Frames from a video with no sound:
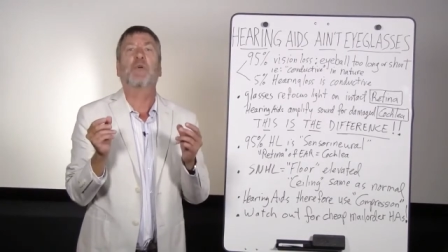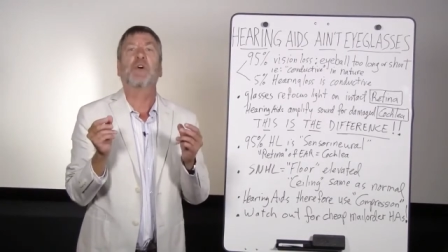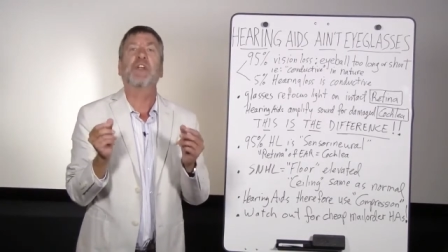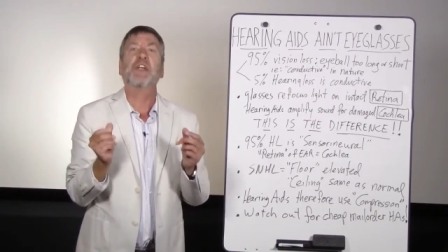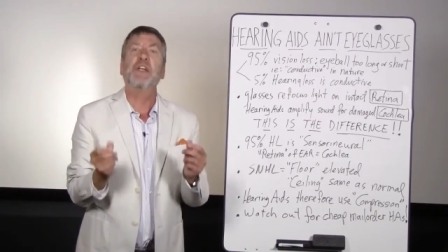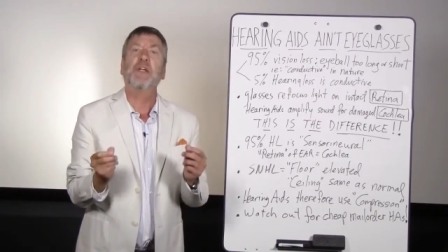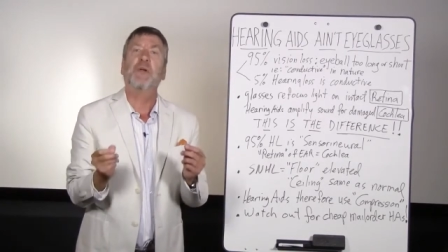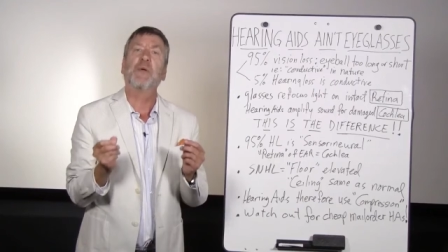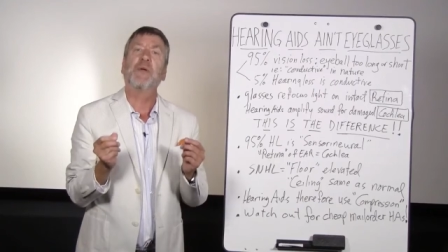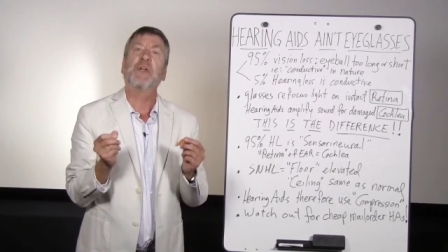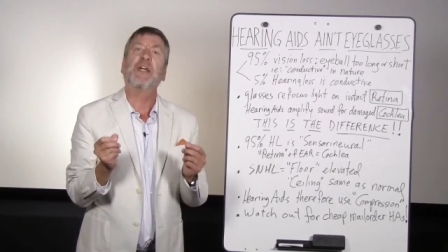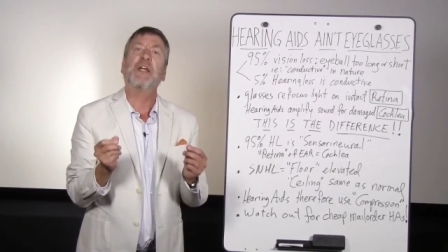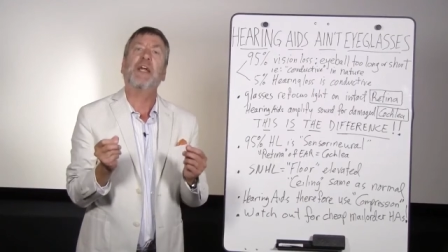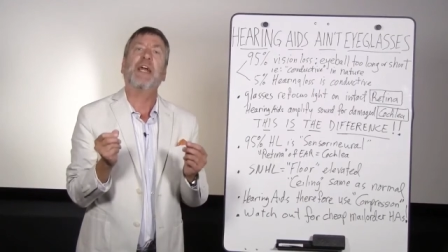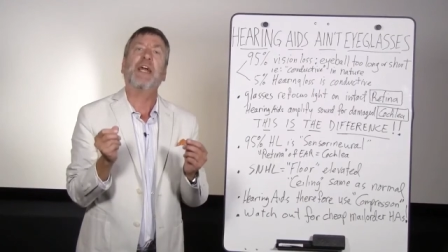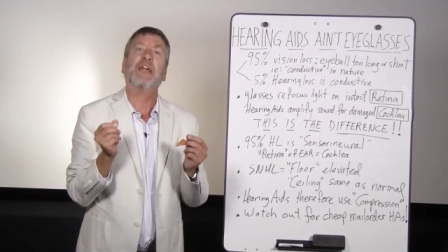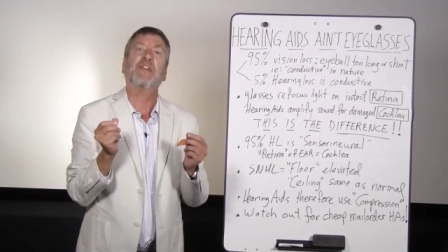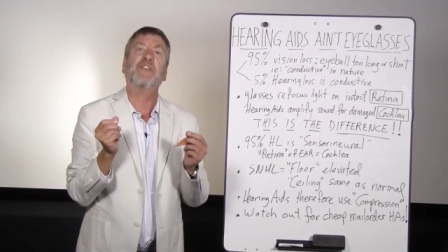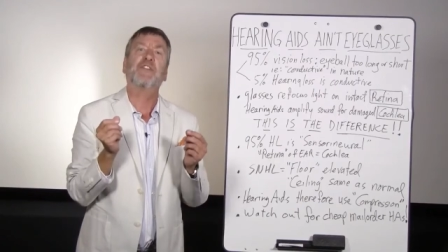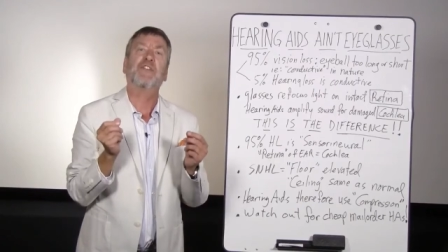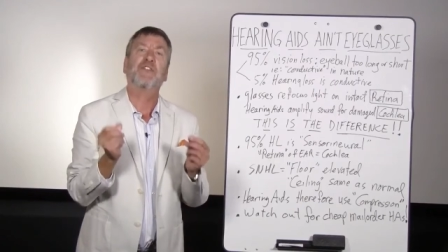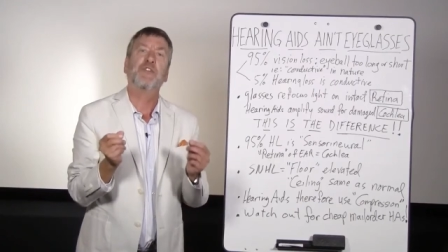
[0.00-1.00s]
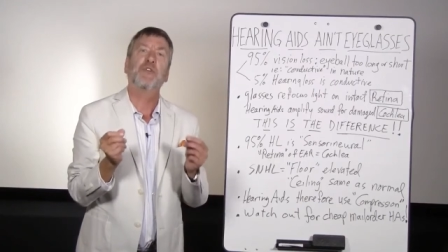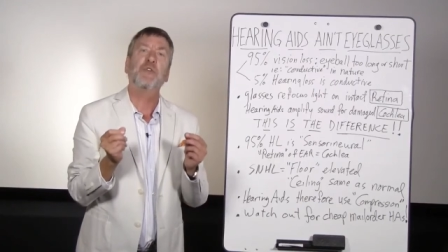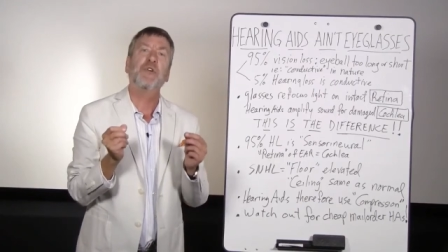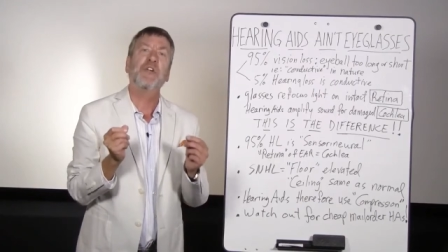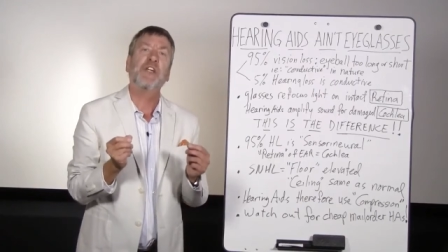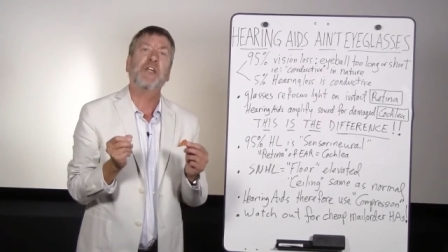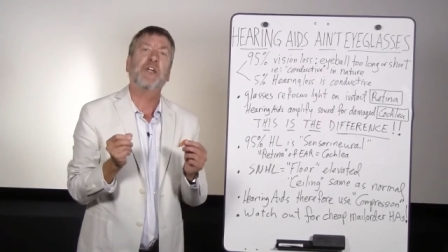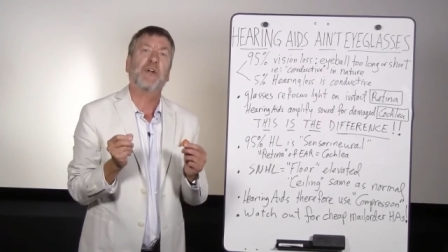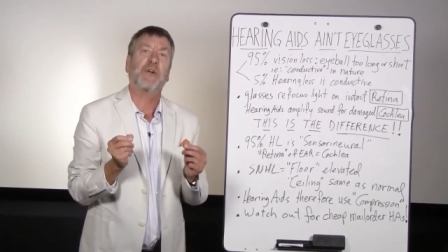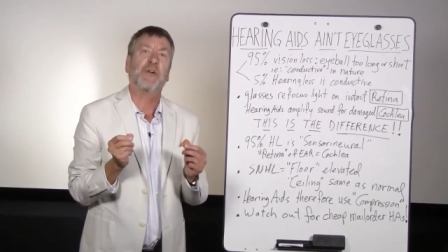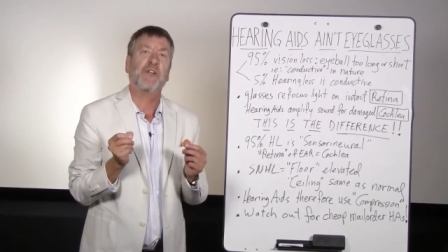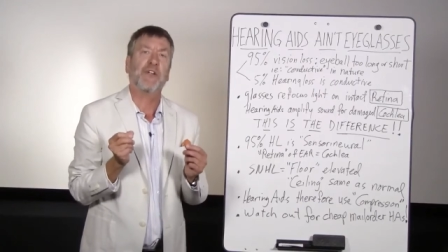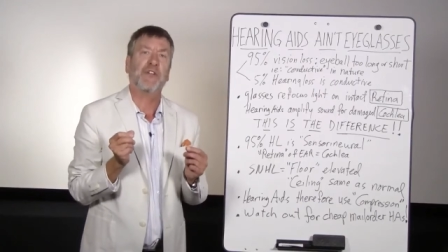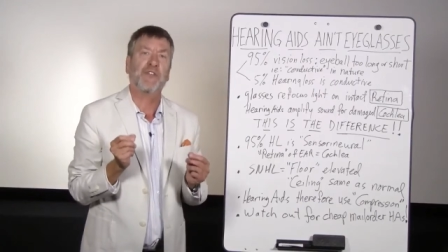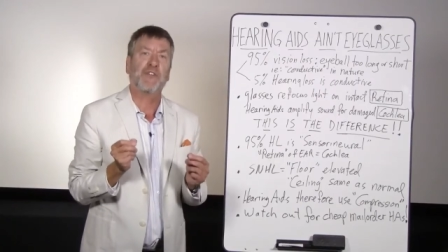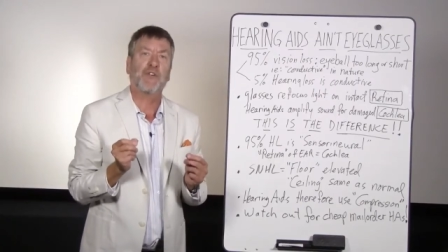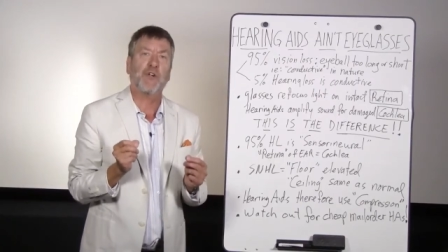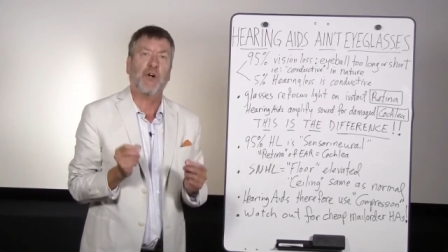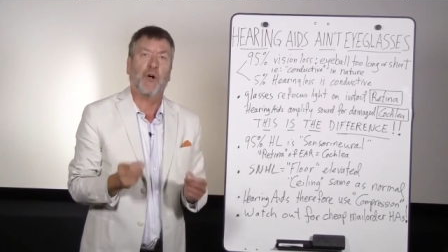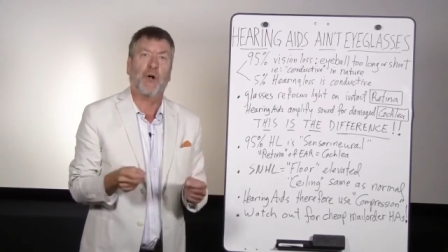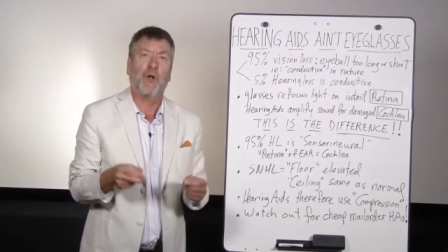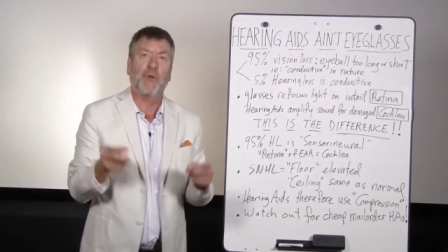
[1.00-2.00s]
what hearing aids do here is
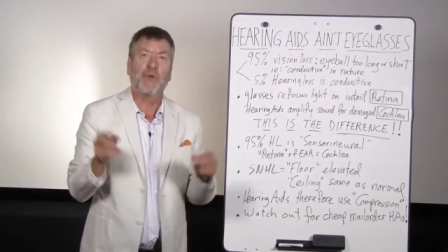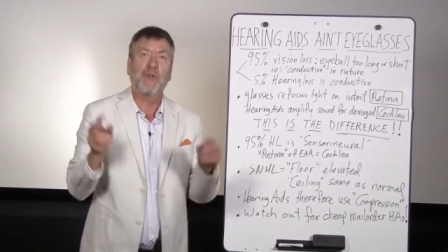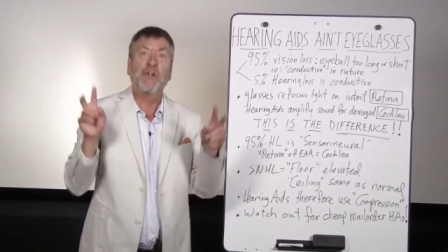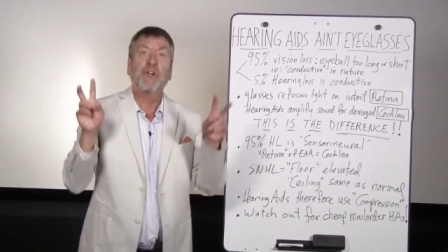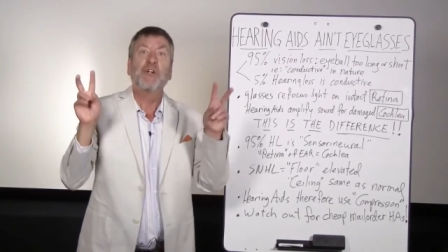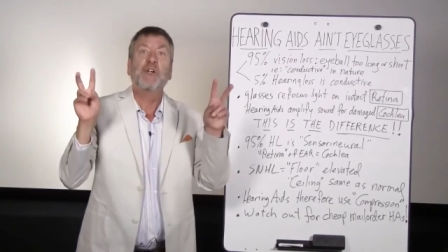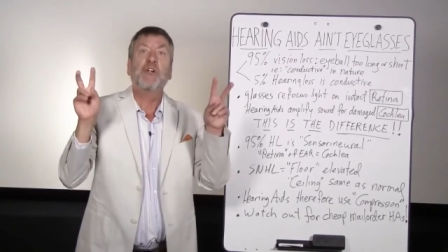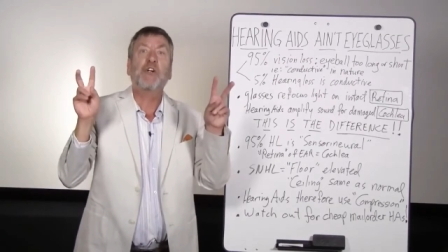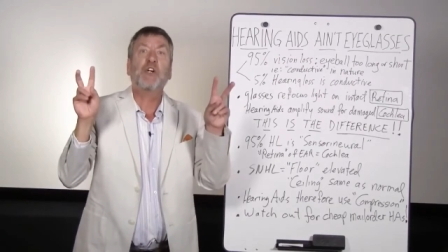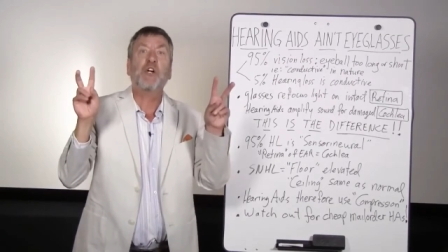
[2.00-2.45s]
called